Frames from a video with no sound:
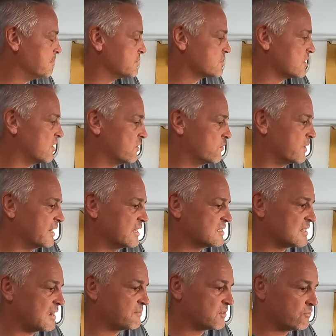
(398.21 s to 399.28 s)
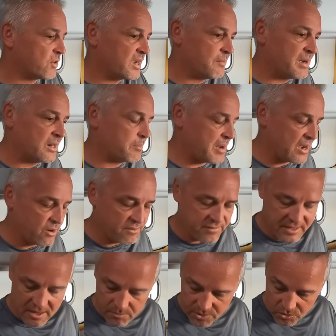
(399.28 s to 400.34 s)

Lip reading: So we need to have the right amount of power for that.